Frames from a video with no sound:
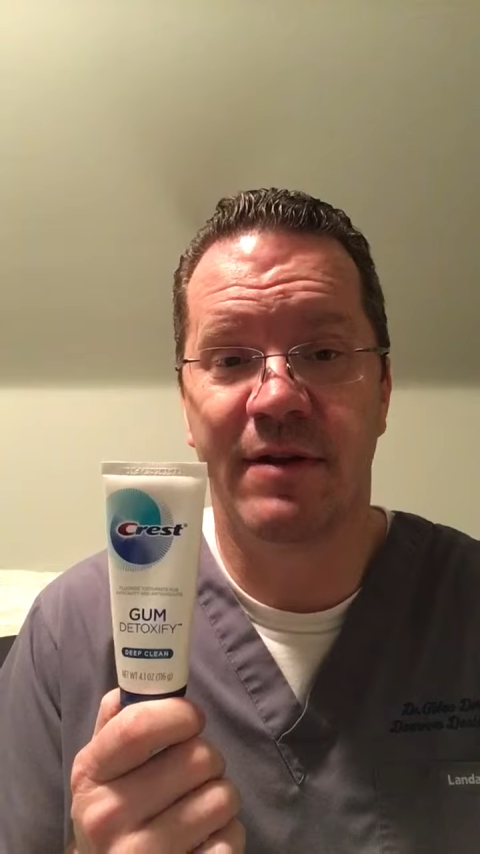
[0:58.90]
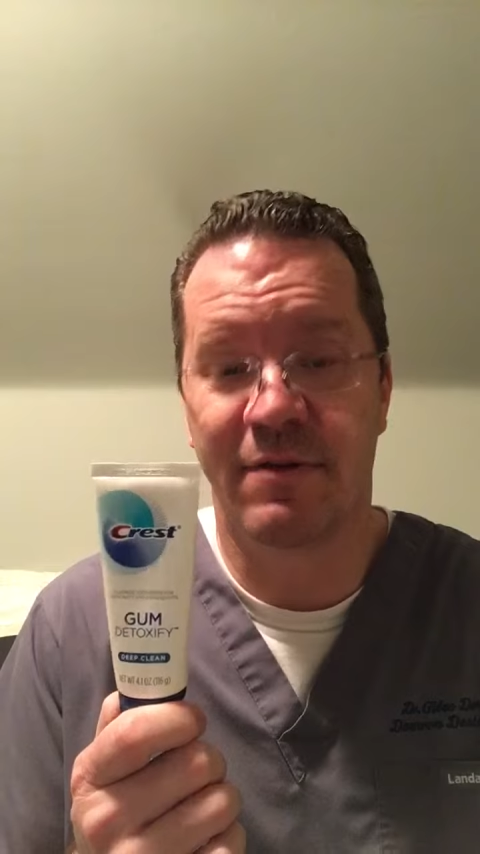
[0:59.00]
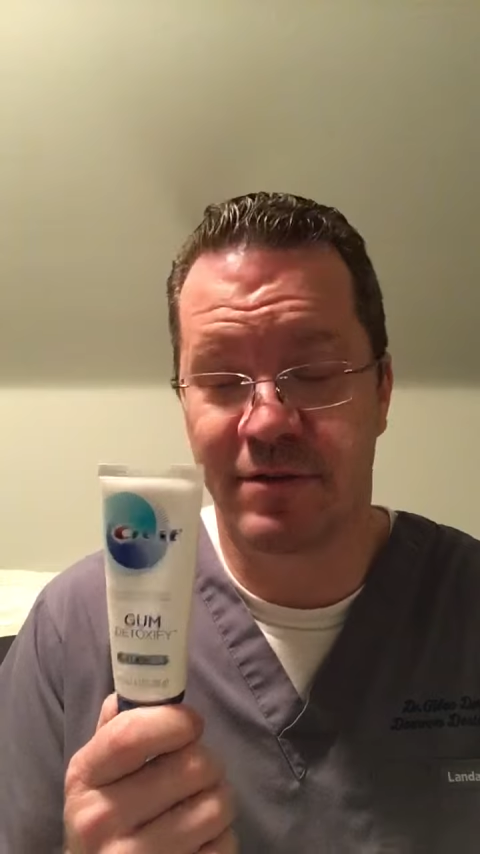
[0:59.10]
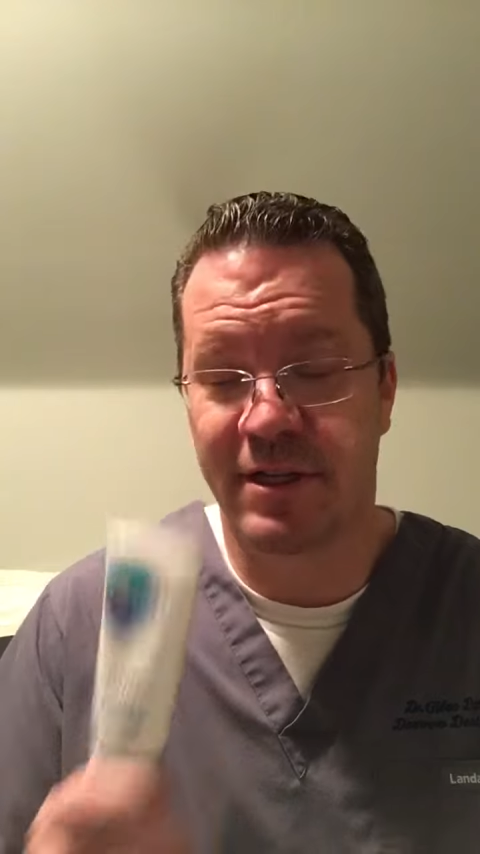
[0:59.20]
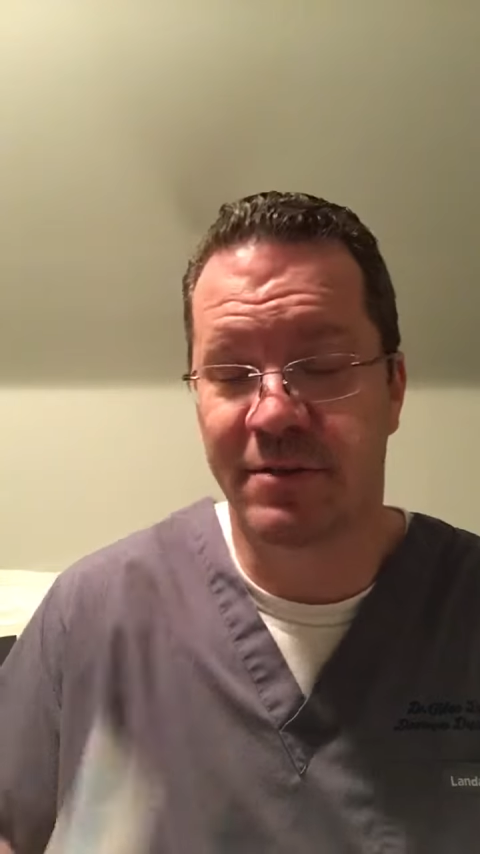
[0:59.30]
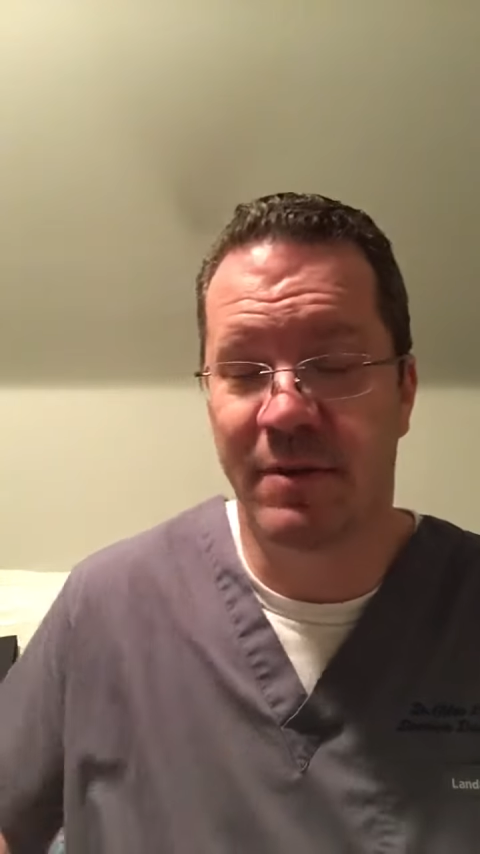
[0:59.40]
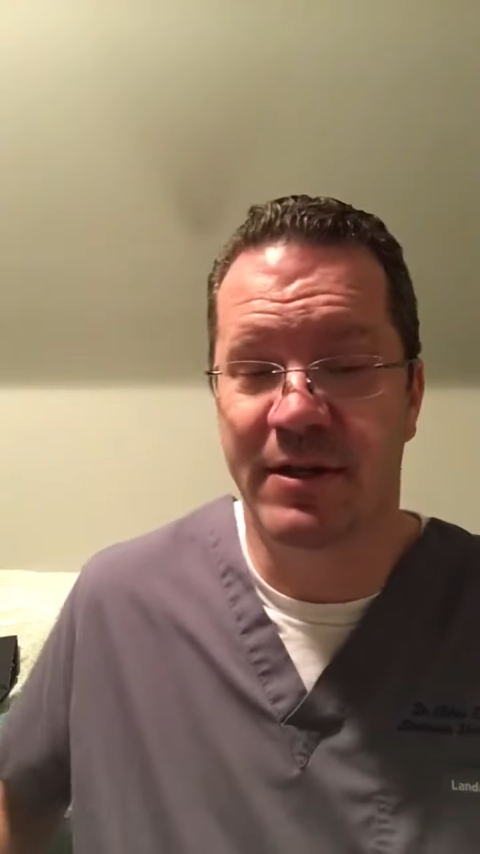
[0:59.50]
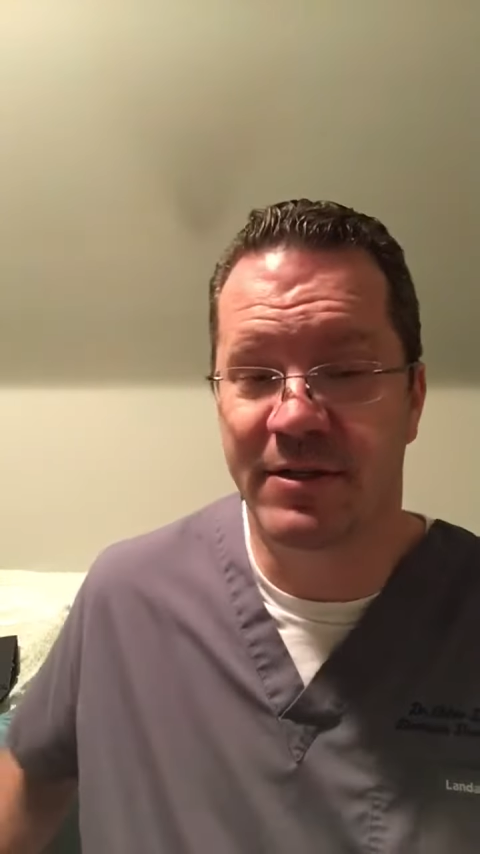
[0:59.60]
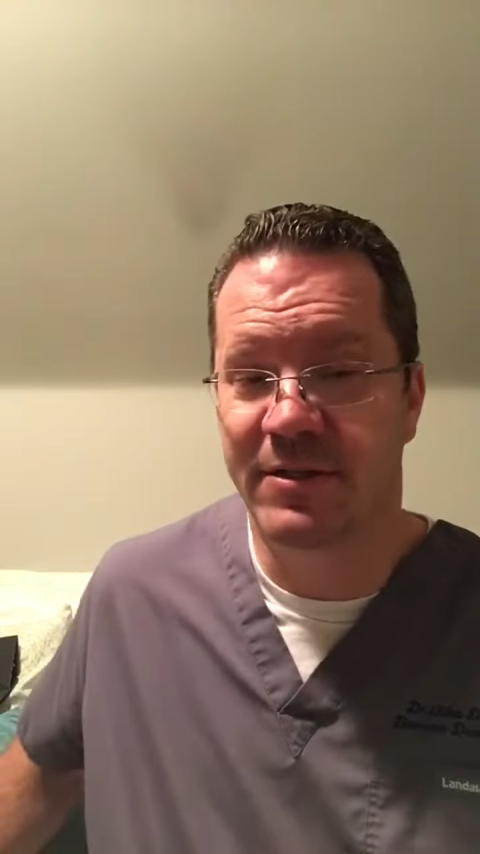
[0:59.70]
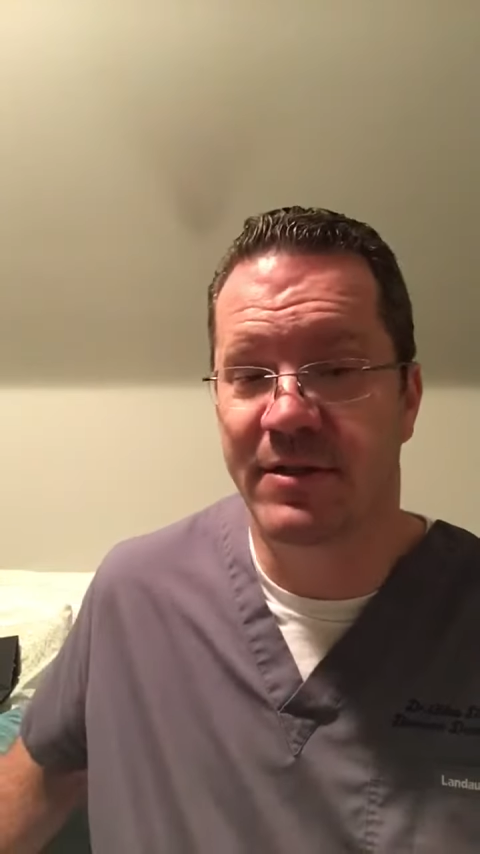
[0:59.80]
every 6
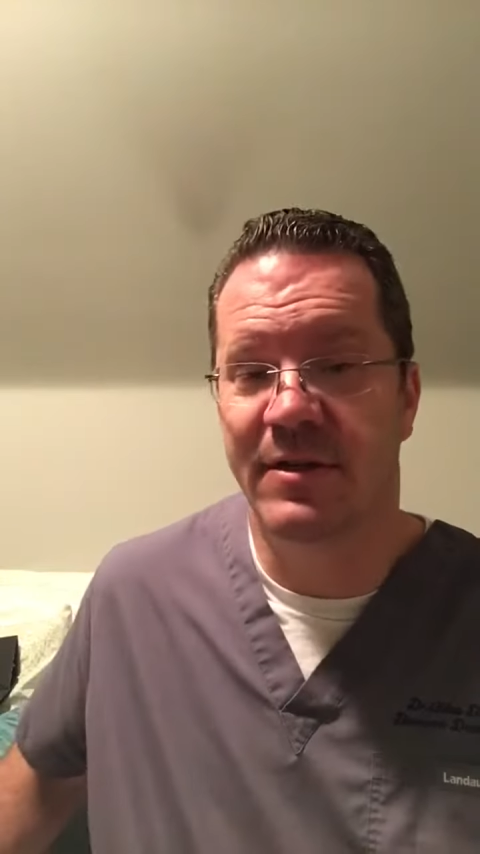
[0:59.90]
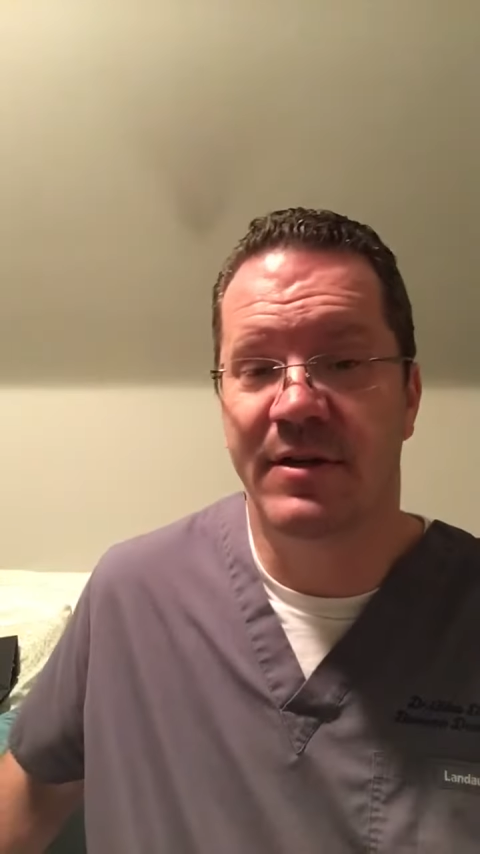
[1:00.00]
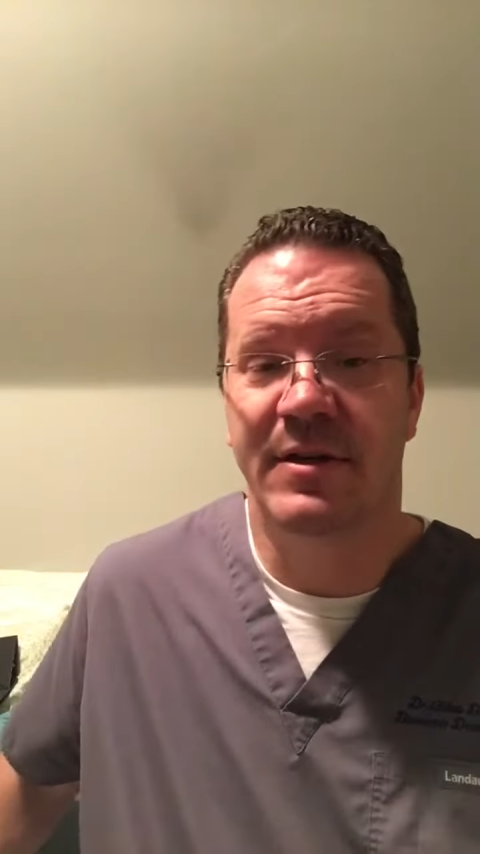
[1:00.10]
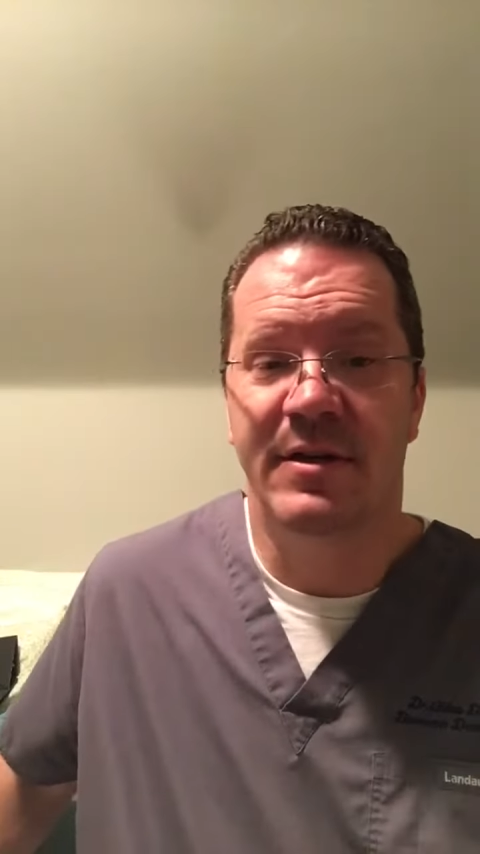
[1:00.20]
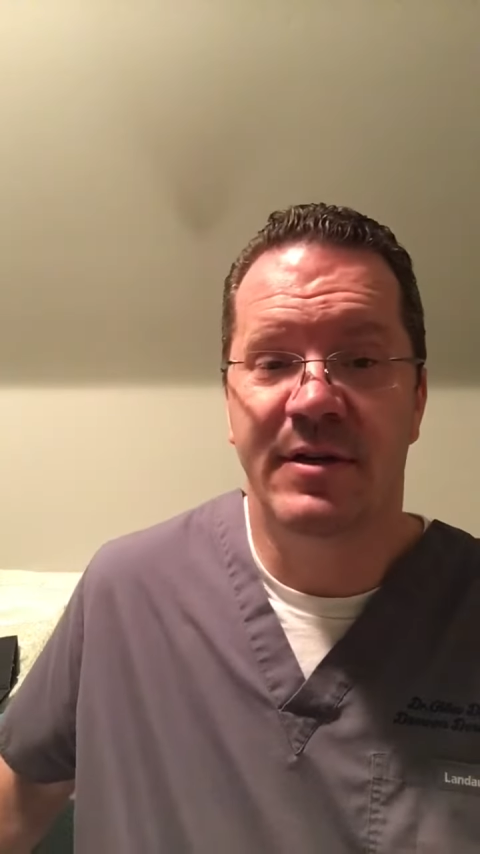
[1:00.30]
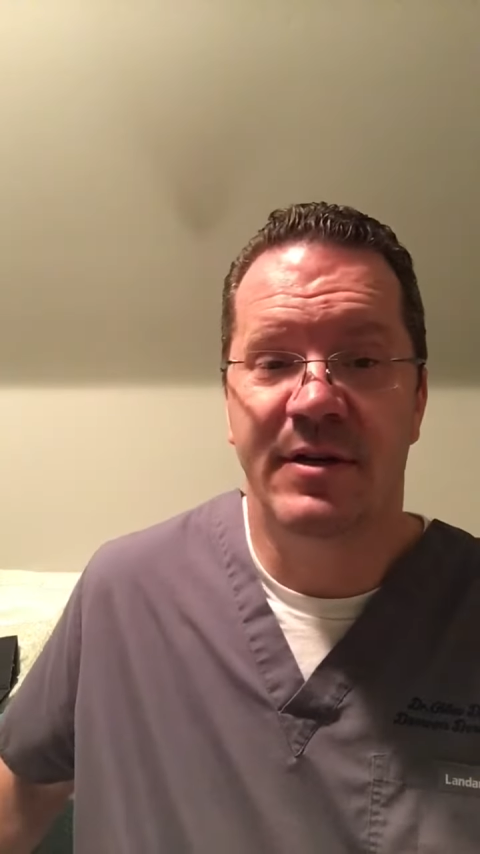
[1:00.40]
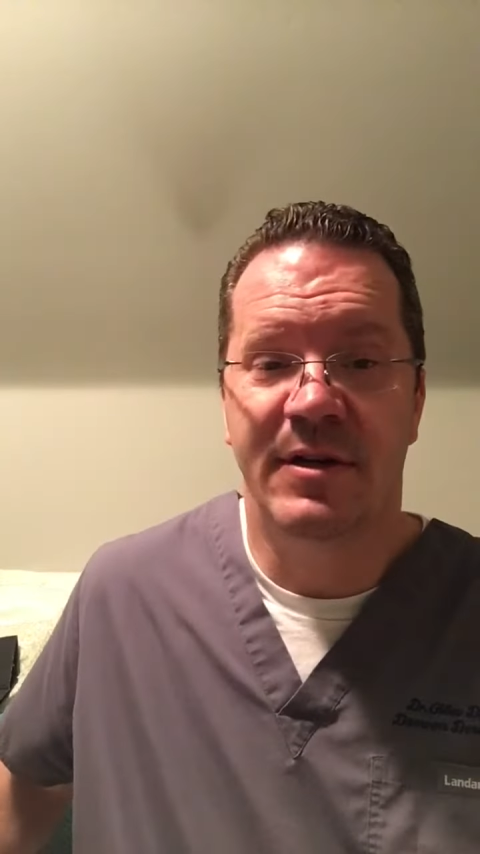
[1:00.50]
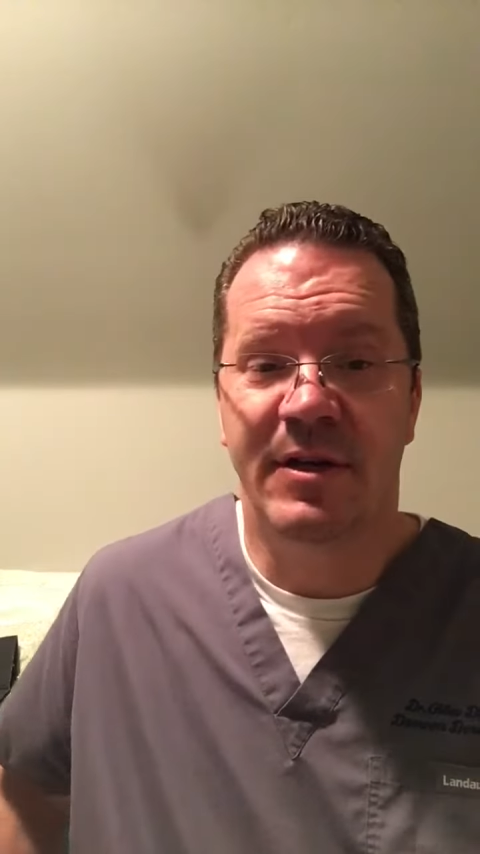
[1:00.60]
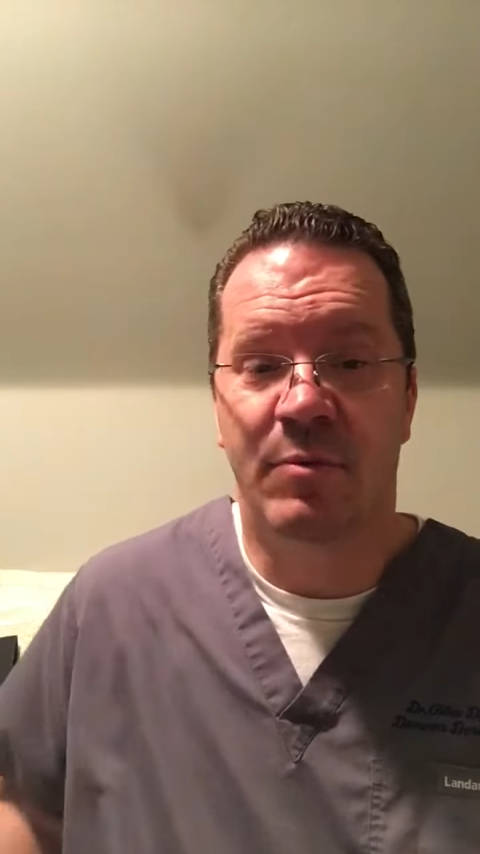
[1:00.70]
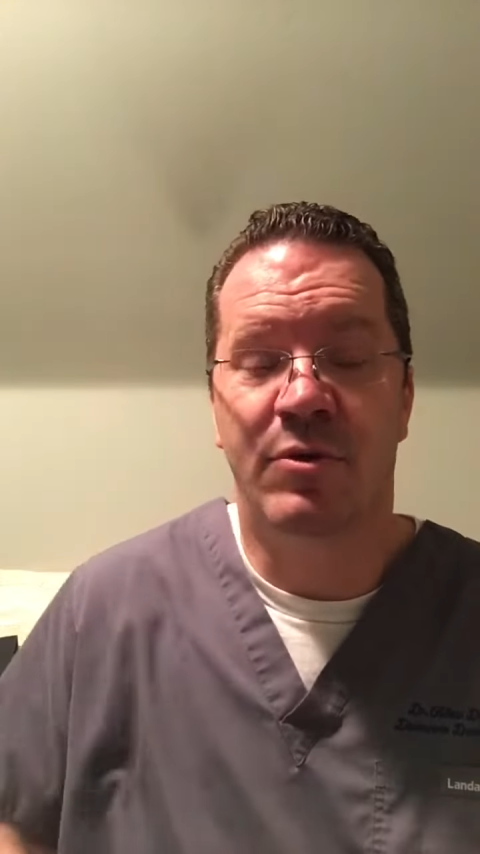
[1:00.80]
months.
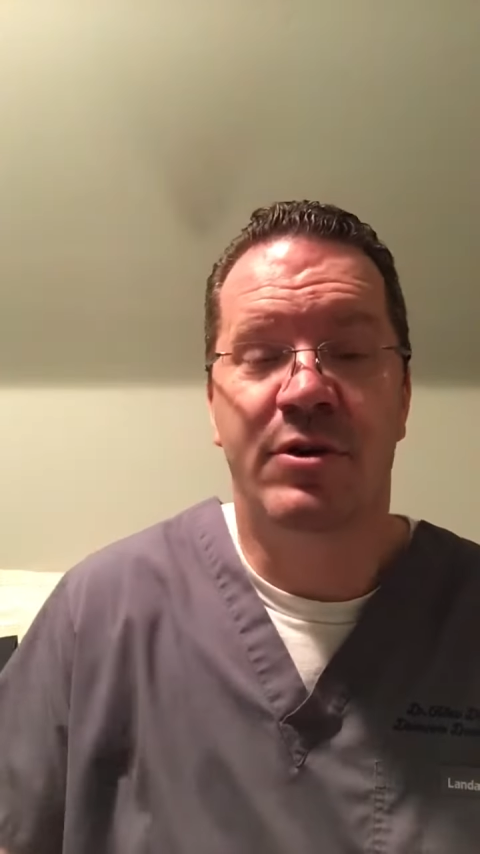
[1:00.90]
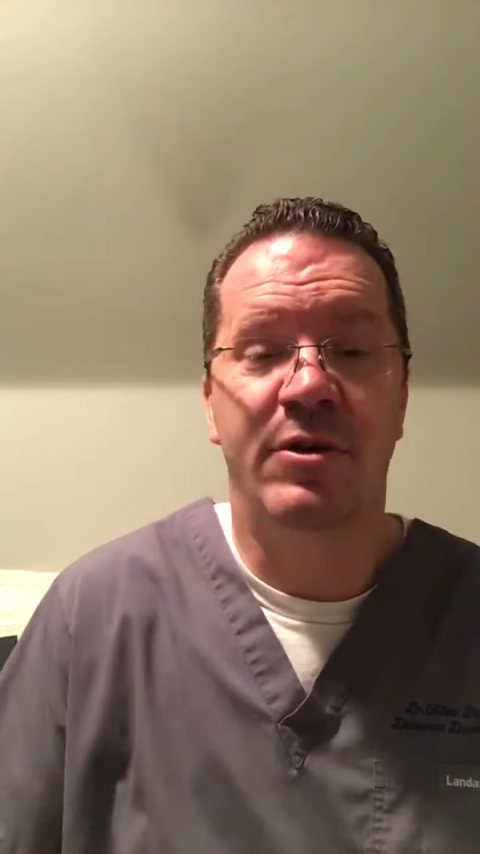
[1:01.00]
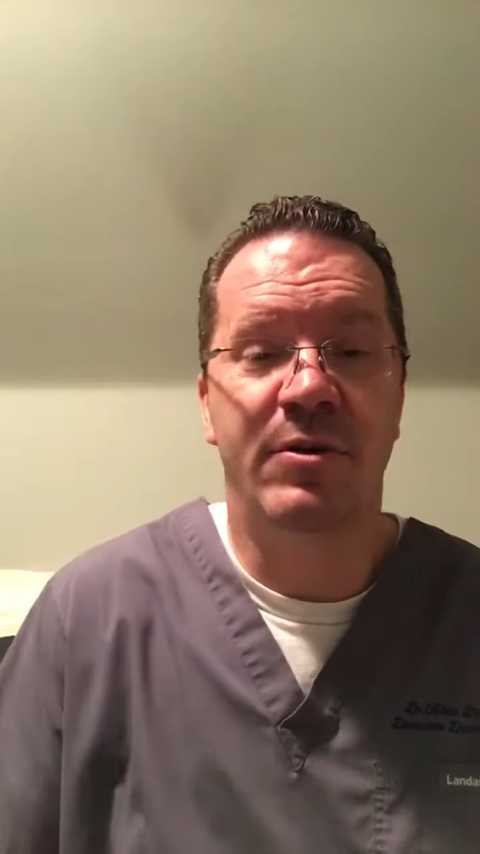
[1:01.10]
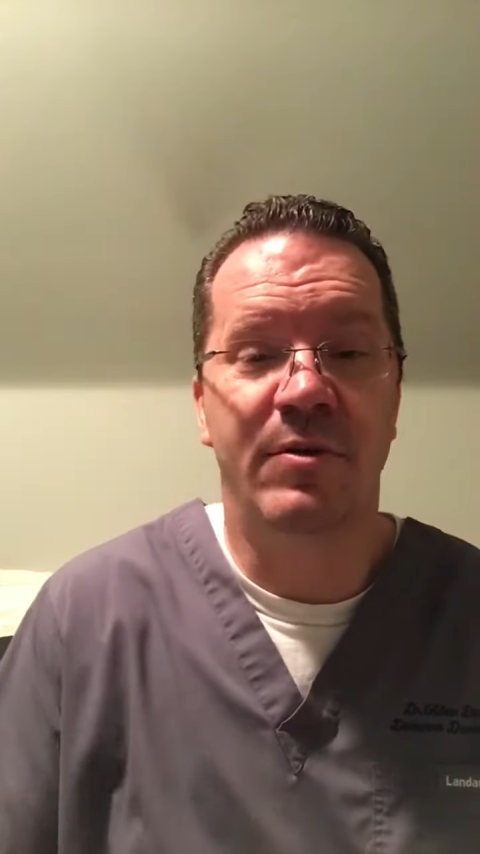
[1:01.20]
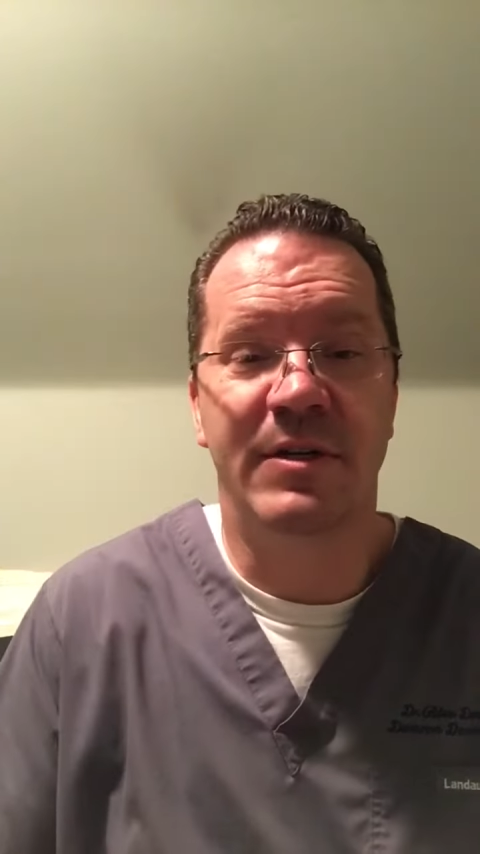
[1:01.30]
Number two